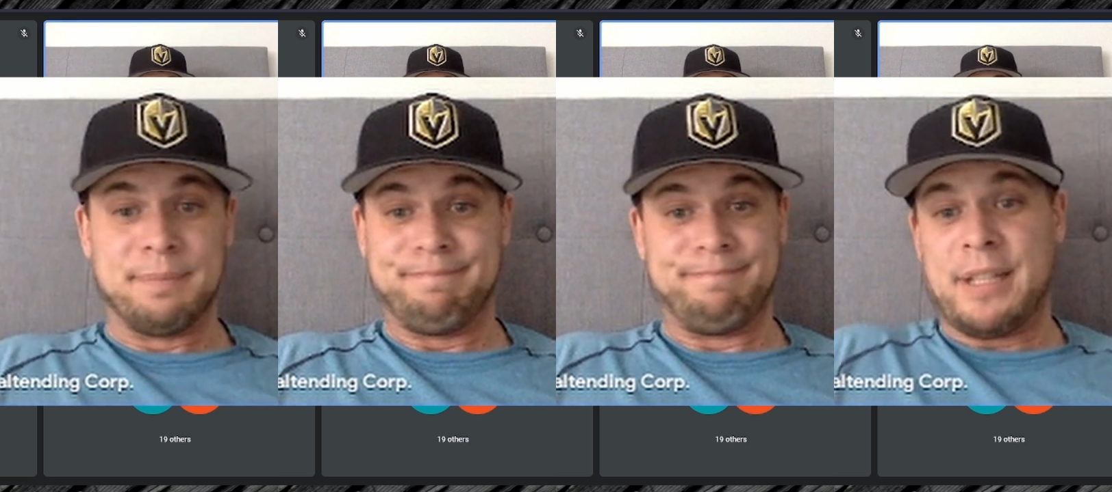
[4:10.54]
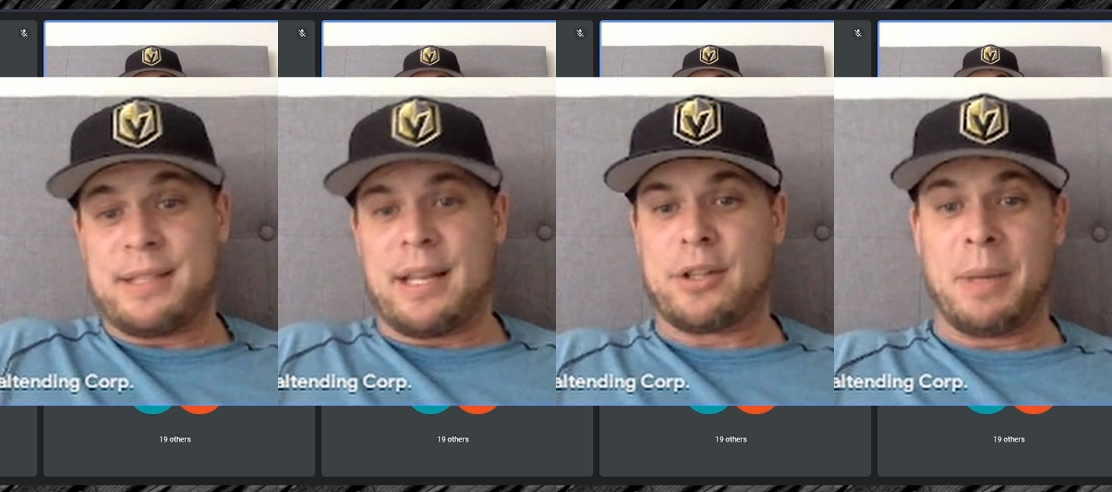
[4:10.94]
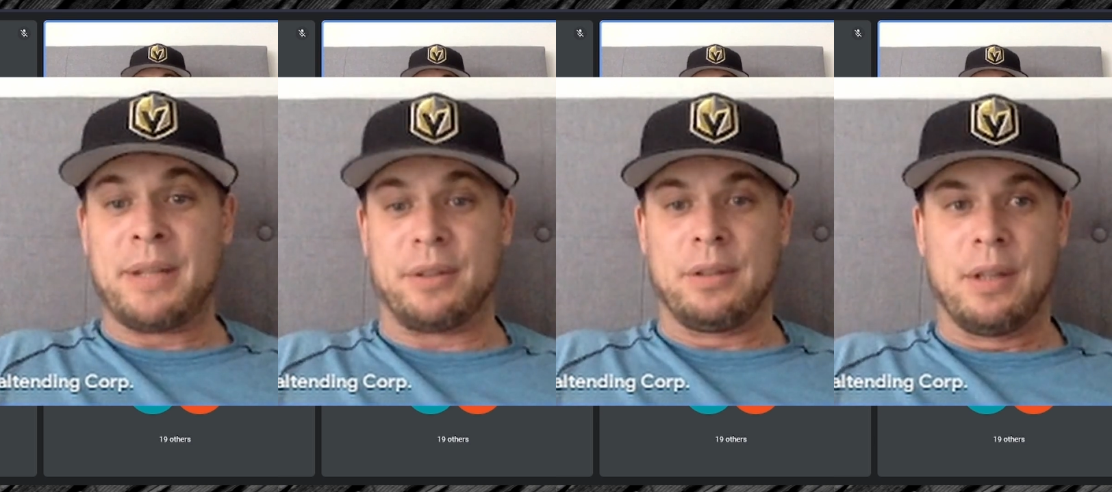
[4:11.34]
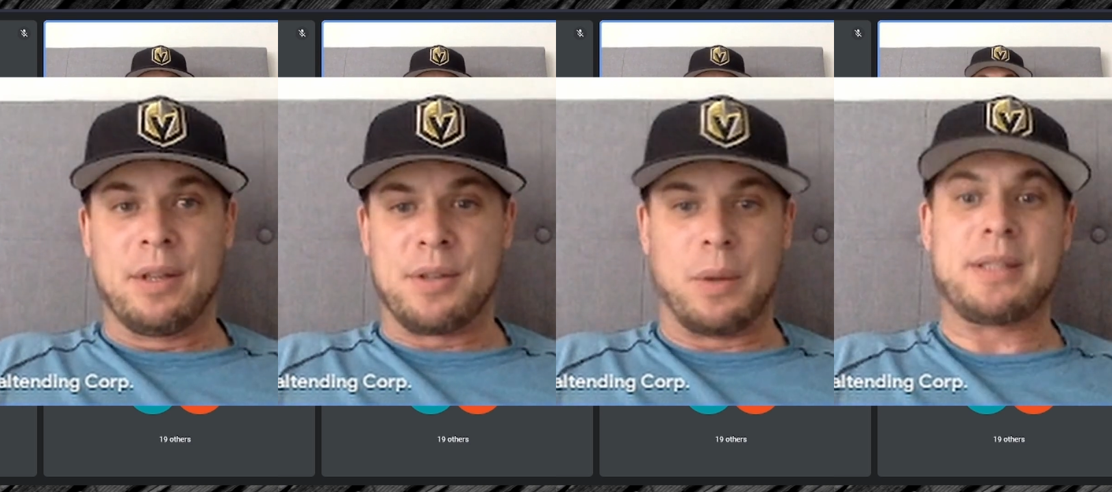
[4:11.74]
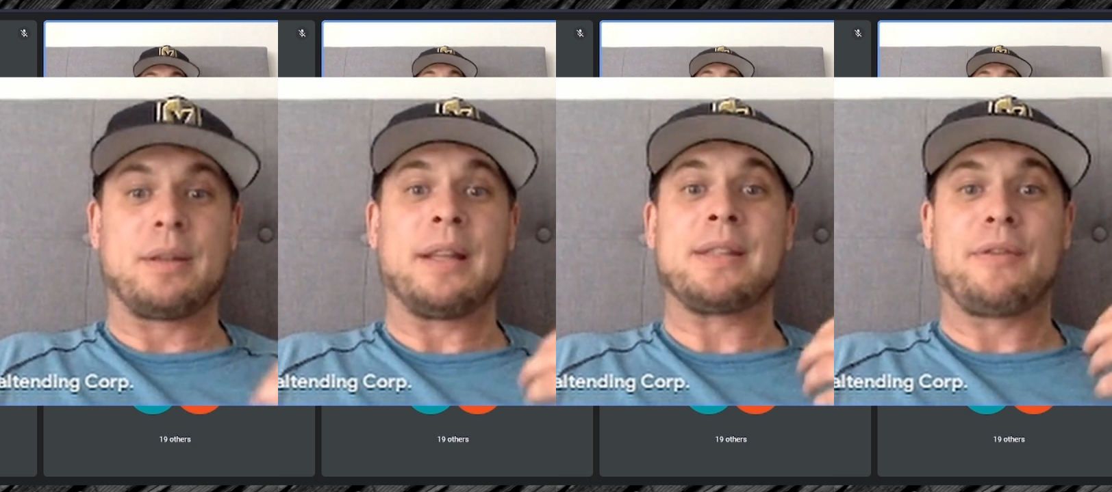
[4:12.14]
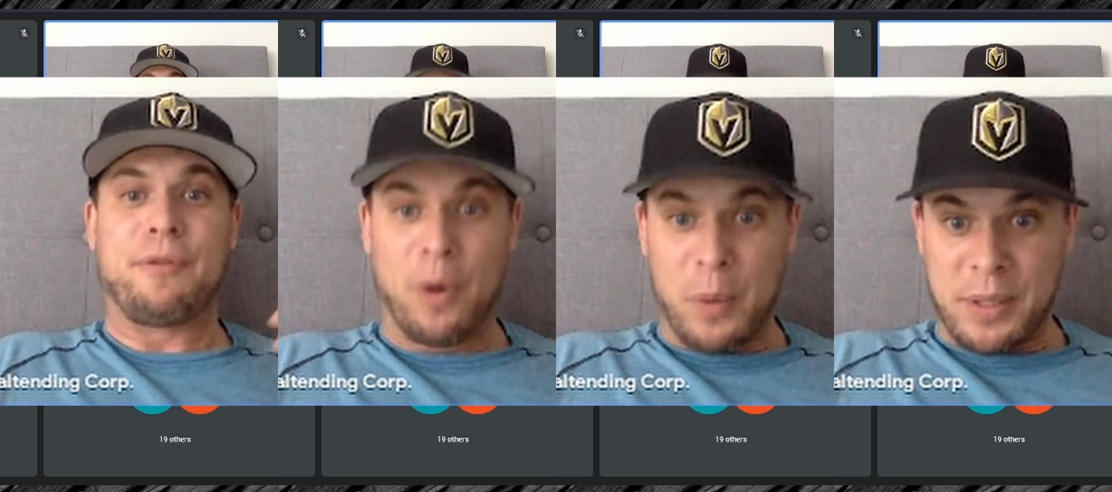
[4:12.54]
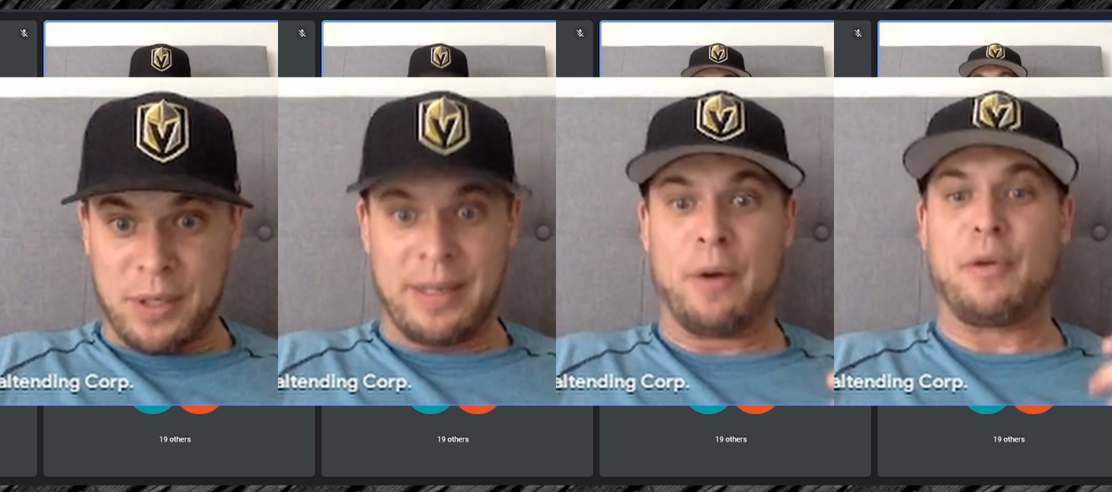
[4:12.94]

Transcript: It's detrimental. So let's focus on now.